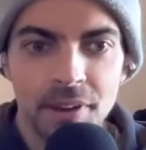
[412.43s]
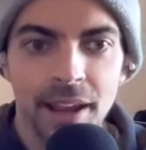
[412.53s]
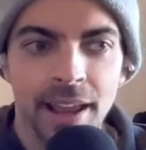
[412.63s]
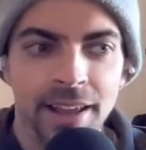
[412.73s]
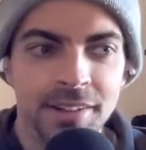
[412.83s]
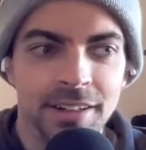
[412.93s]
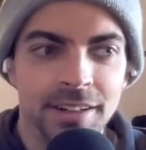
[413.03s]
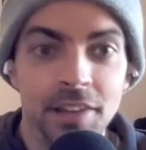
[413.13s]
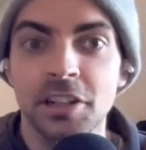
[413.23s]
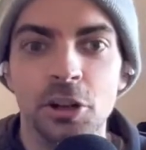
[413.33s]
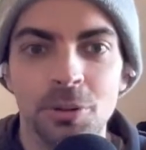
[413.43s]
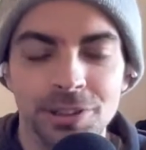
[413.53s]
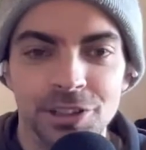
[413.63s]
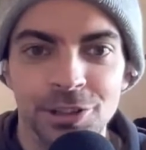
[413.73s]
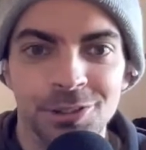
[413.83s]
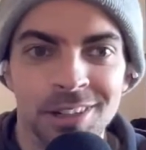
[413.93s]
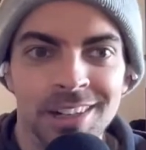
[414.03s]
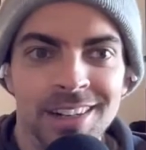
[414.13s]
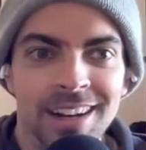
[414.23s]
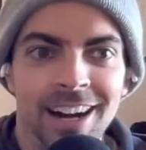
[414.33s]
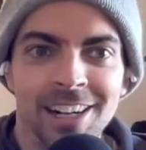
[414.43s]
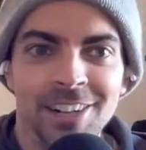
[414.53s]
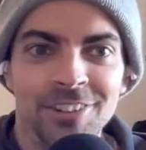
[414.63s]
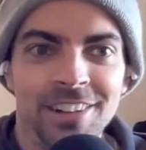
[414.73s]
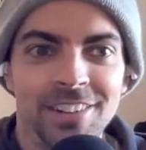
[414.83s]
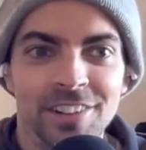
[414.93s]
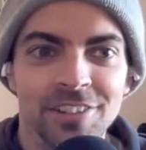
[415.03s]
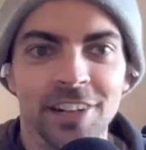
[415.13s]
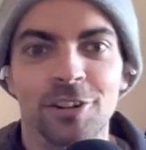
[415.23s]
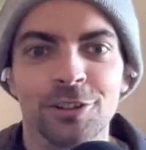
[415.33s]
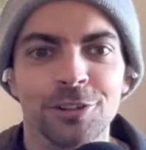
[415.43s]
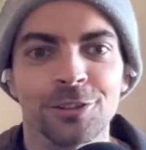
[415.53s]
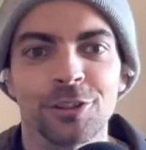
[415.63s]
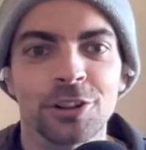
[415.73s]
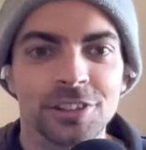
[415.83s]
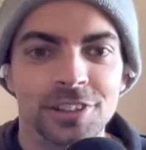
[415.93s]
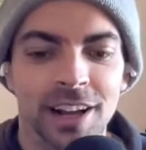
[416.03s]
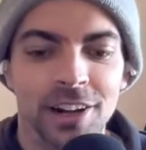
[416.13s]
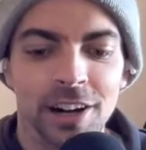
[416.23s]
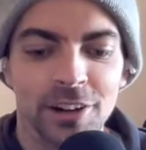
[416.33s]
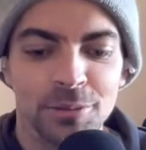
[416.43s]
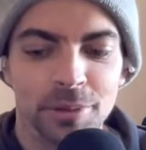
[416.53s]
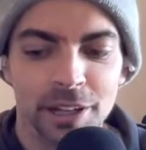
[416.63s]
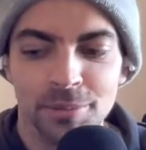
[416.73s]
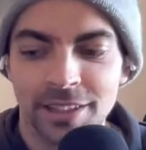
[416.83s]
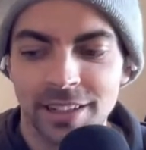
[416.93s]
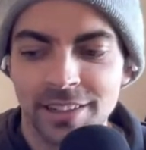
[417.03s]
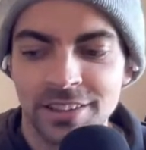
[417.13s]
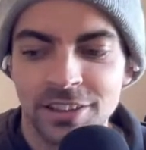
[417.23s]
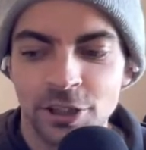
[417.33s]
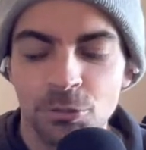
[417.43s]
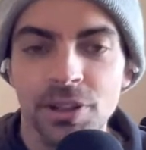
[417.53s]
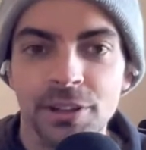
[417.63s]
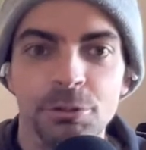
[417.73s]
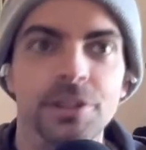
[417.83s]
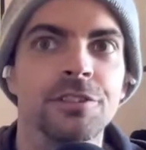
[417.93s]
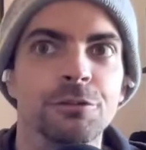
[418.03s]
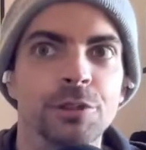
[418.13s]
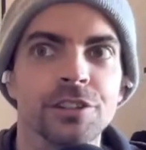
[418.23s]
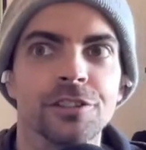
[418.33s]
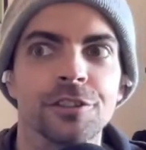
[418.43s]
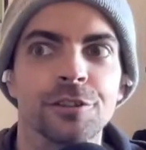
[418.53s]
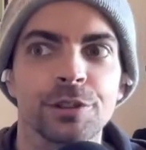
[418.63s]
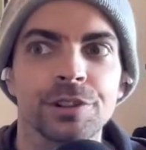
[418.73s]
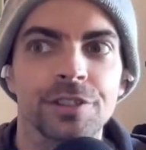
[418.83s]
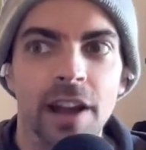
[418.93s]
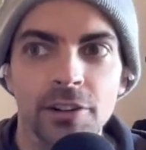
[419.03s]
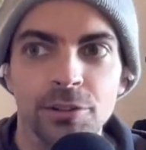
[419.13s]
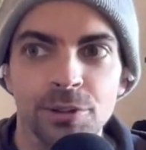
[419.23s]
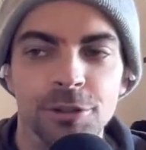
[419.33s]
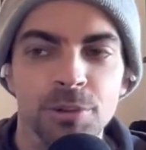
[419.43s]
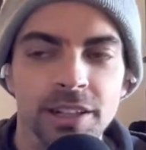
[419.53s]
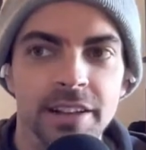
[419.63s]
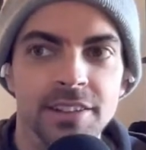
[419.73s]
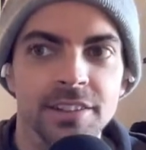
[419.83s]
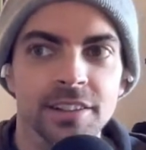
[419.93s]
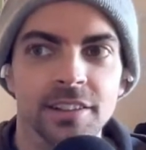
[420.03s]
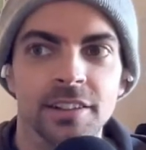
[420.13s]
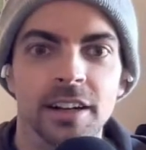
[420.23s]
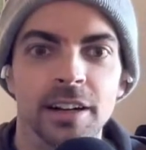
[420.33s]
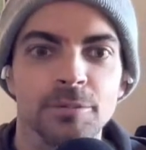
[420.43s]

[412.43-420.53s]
and they know what to do, right? They've kind of all learned how to play, because one thing we've found with playtesting